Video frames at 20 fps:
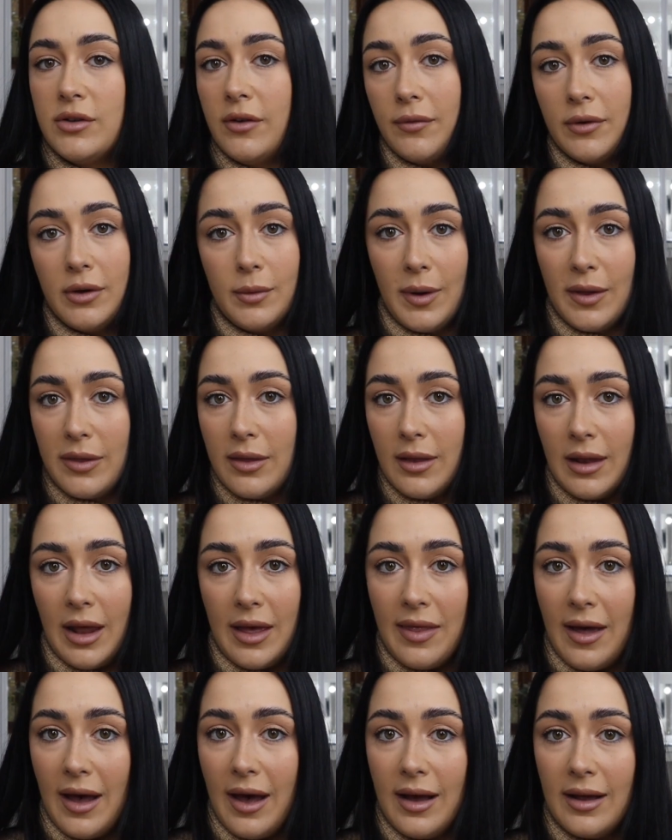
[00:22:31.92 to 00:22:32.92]
driven a weather
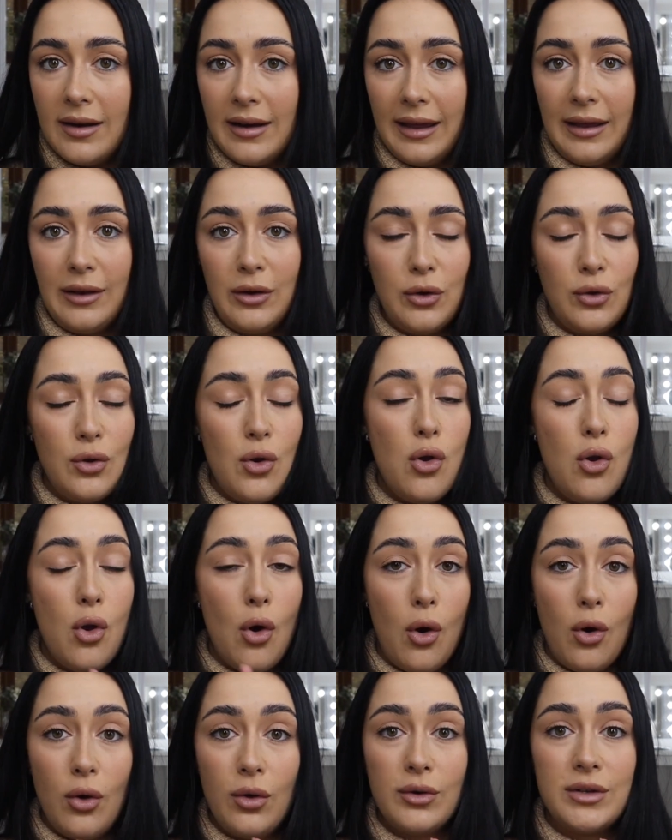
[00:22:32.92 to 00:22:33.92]
like that, like
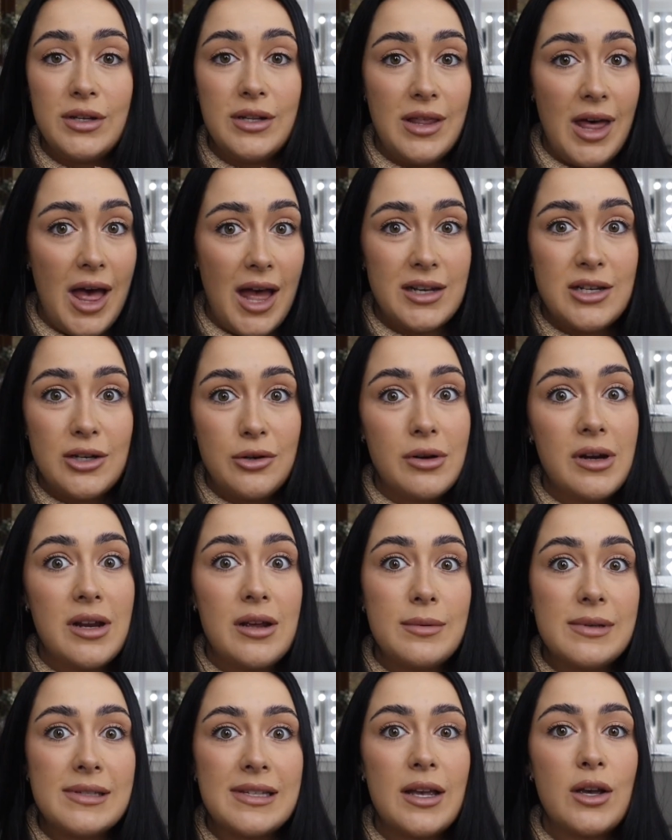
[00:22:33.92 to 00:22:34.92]
not to that degree.
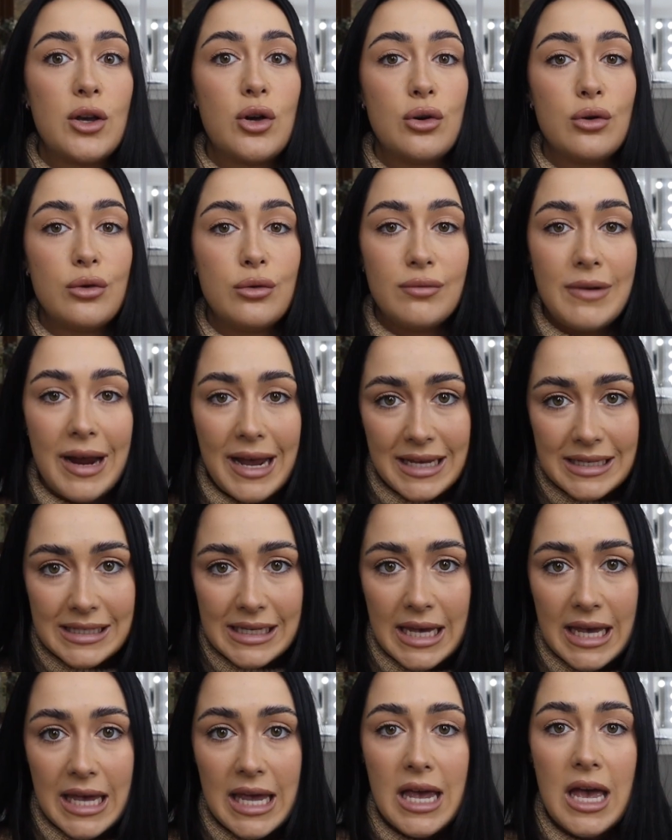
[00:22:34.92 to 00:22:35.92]
It was
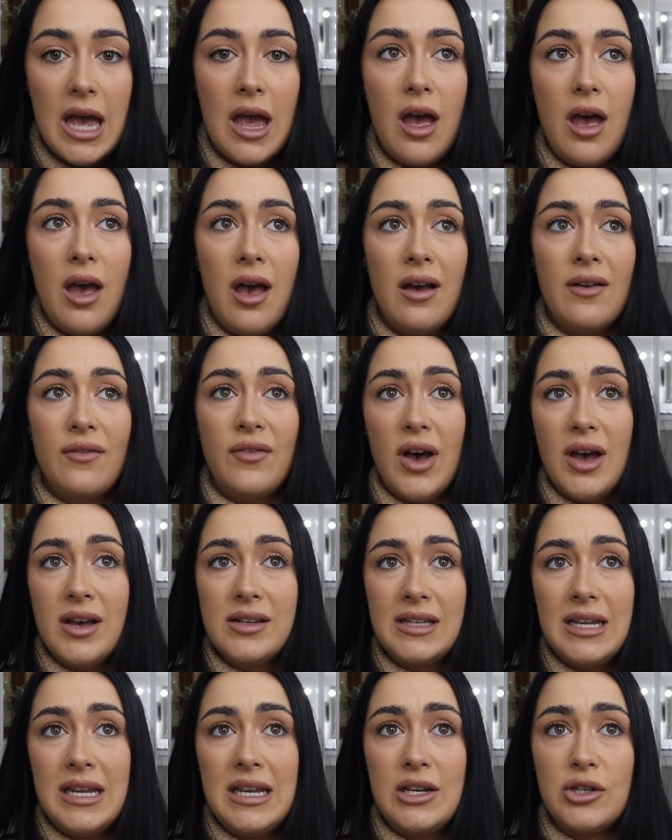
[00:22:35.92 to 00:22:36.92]
crazy.
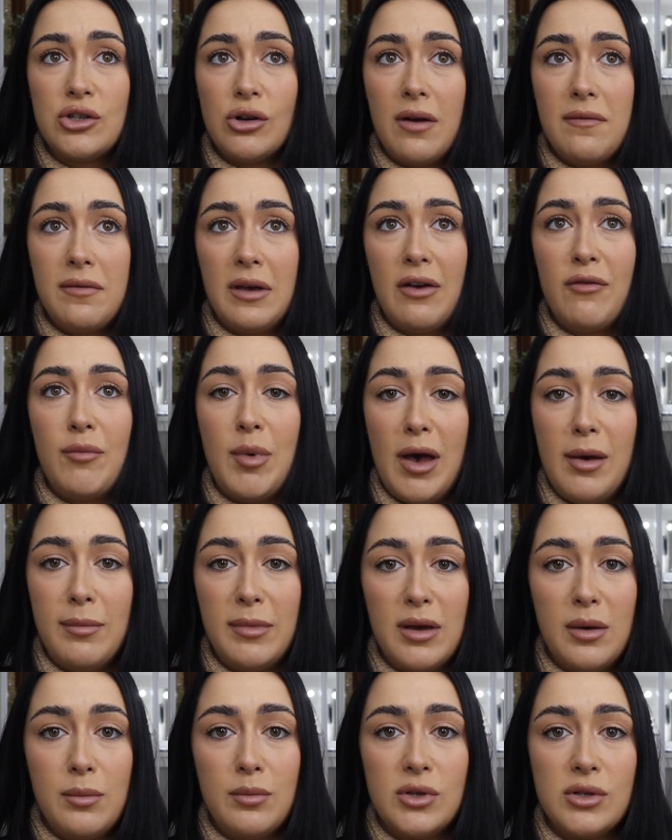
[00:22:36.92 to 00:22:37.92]
Firstly, driving up
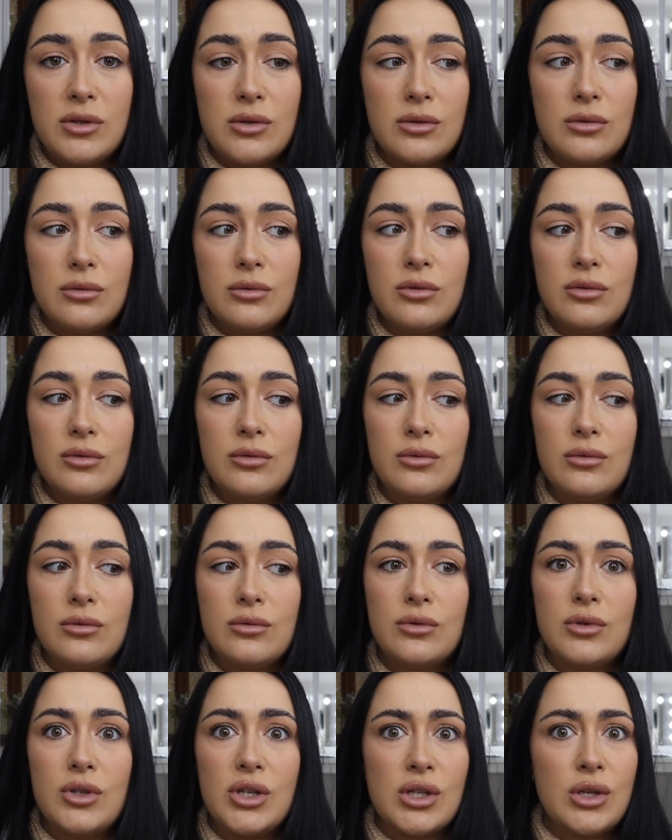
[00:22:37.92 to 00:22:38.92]
Birmingham was
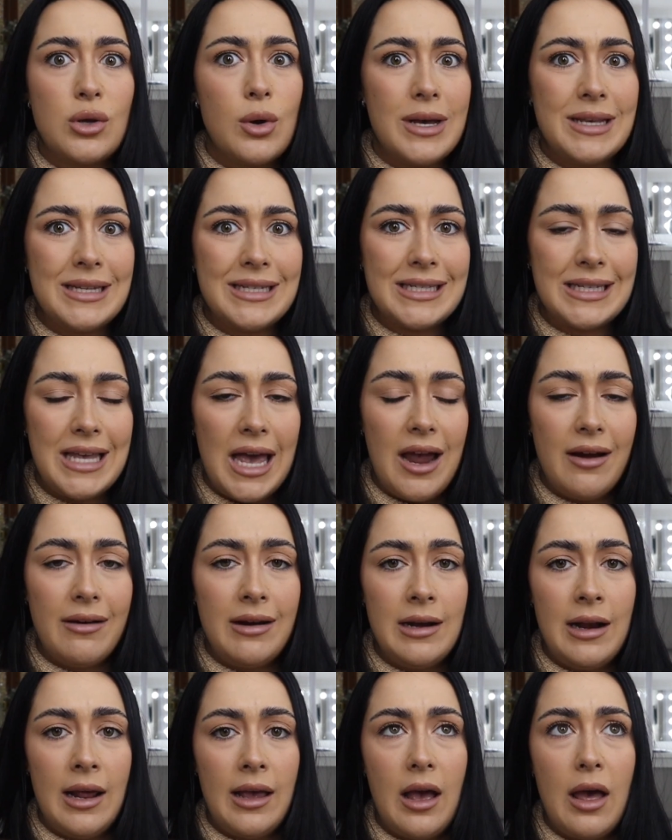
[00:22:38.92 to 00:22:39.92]
just quite
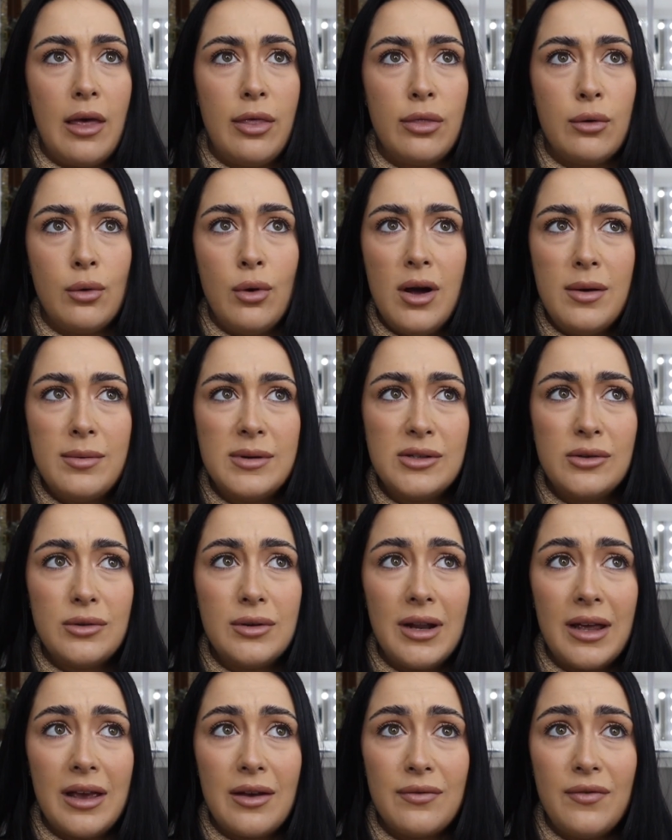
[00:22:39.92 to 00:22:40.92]
scary. Like, I thought I was
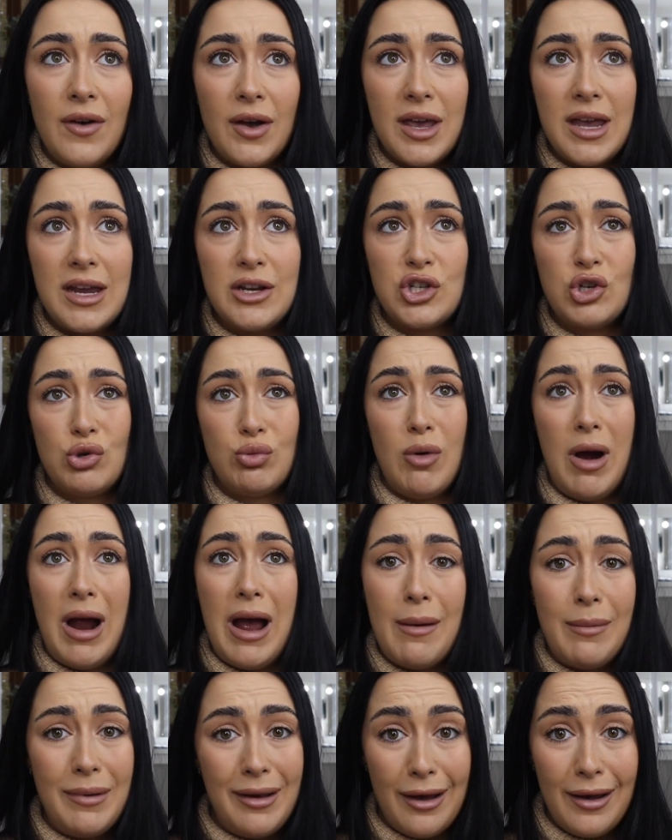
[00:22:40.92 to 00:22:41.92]
on like a fucking
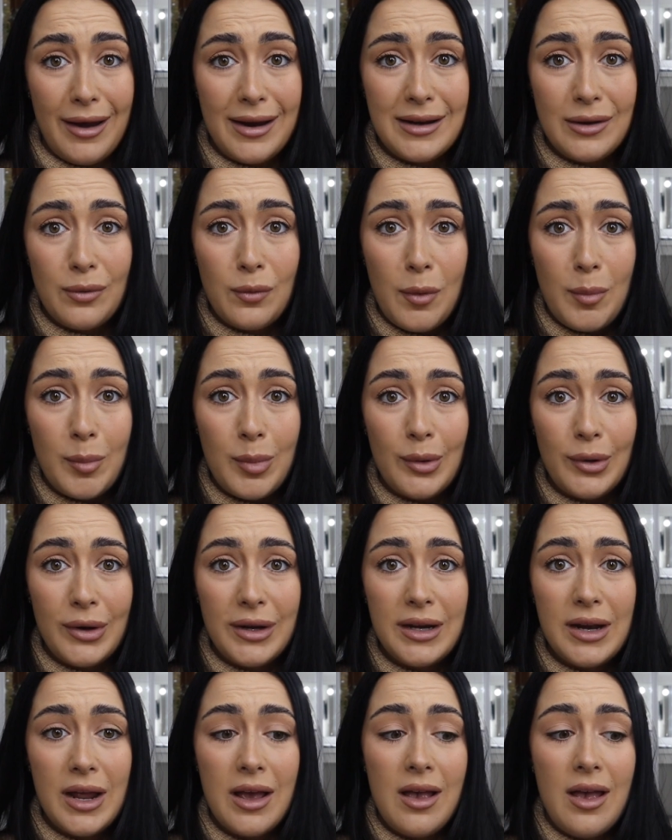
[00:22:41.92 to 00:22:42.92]
tram line at one
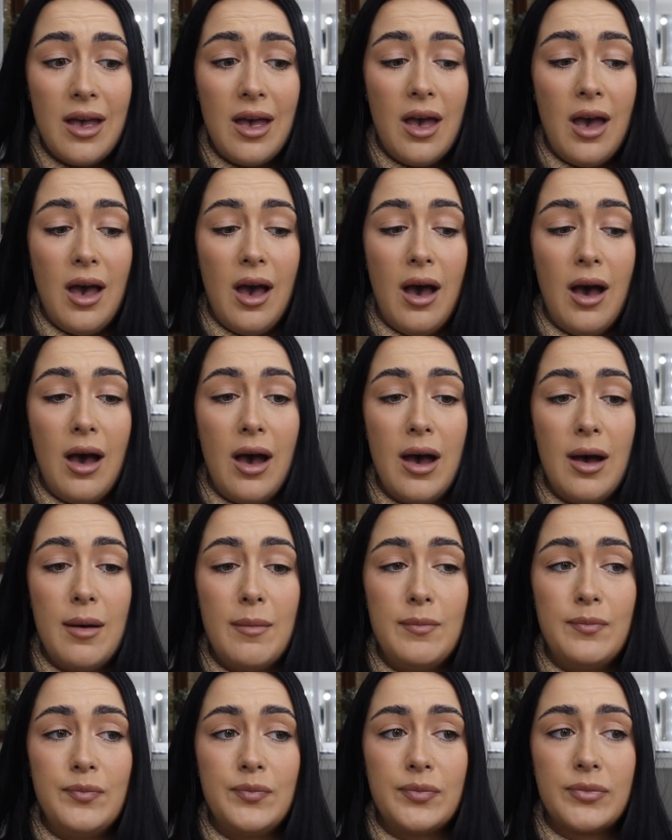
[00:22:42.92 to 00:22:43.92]
point. But
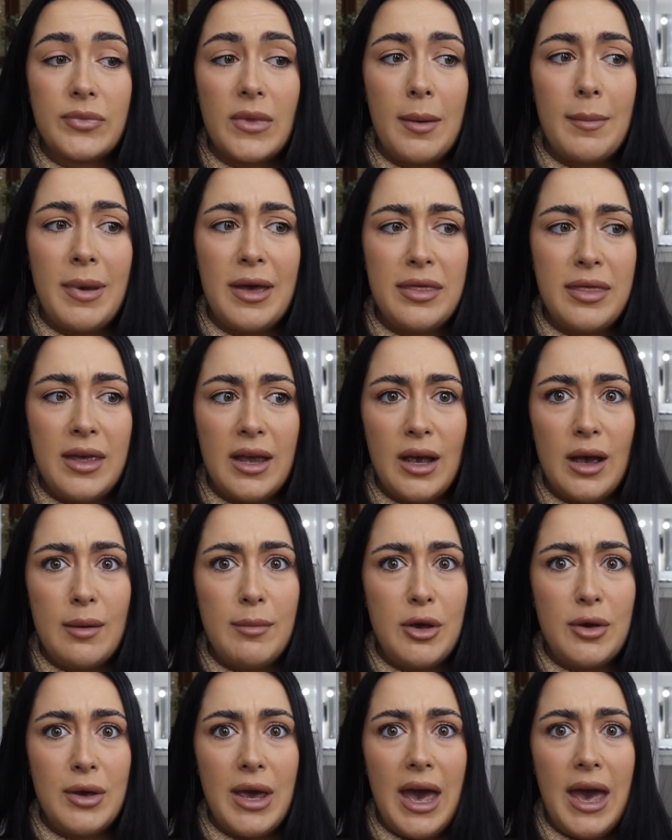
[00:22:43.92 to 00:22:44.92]
I think I'm
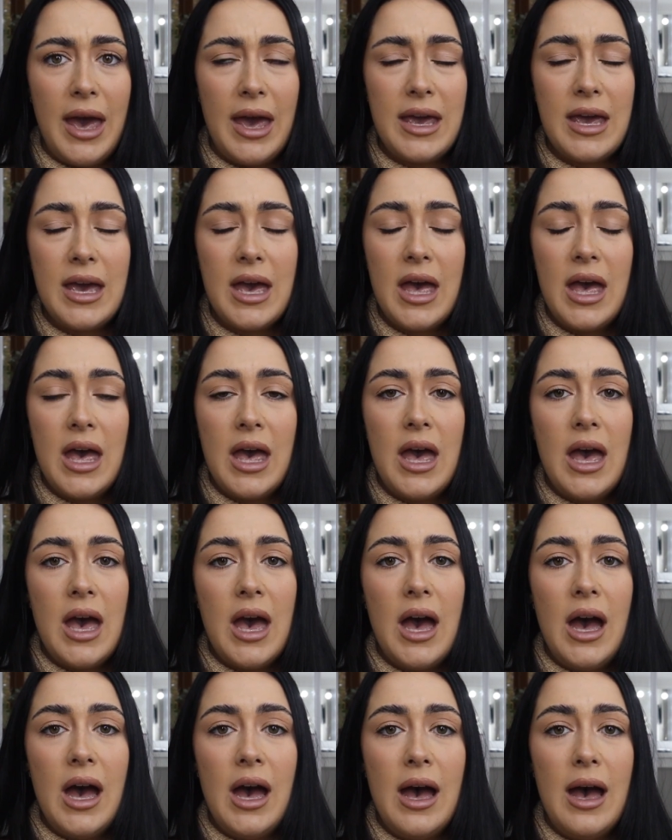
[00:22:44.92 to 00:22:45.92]
okay.
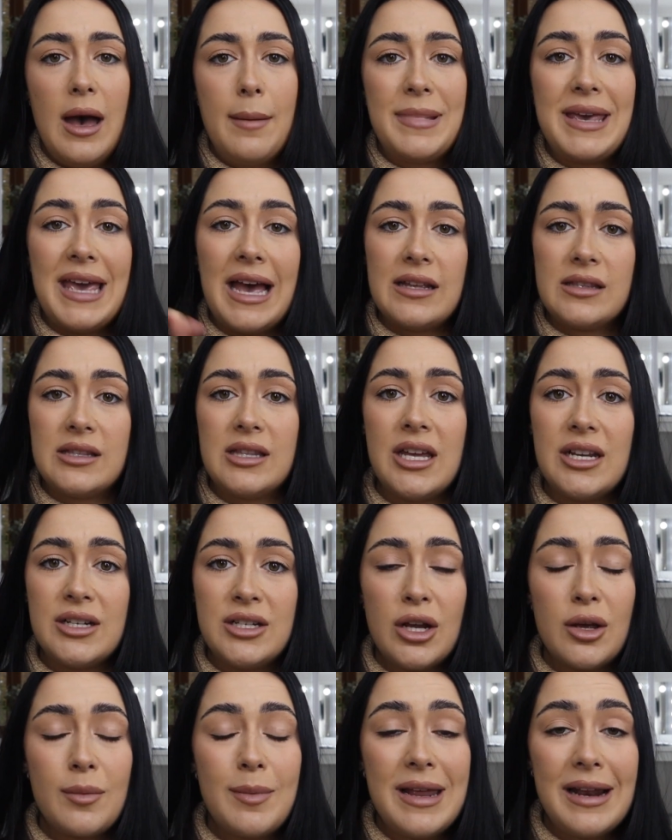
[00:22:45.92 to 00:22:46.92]
But yeah, that
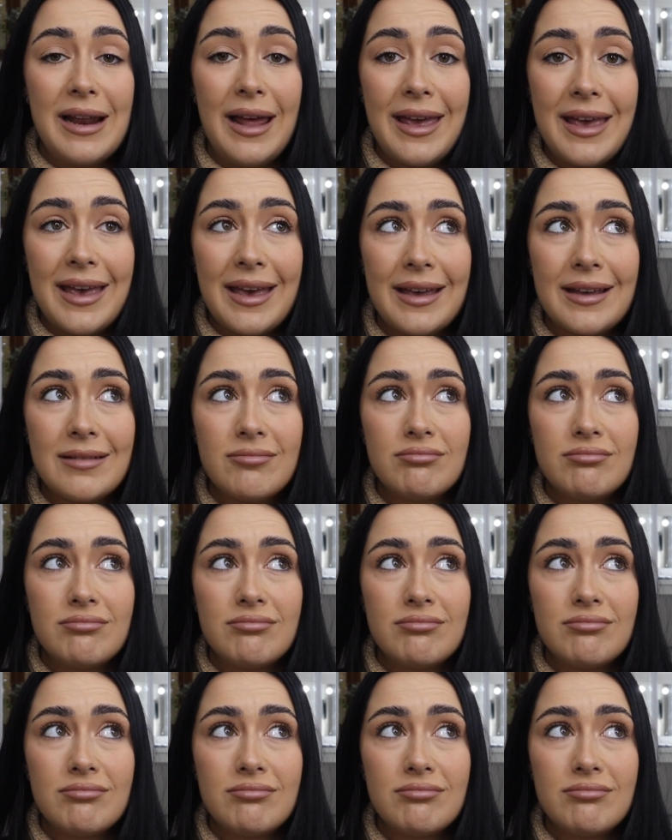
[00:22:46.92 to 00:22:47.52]
took me like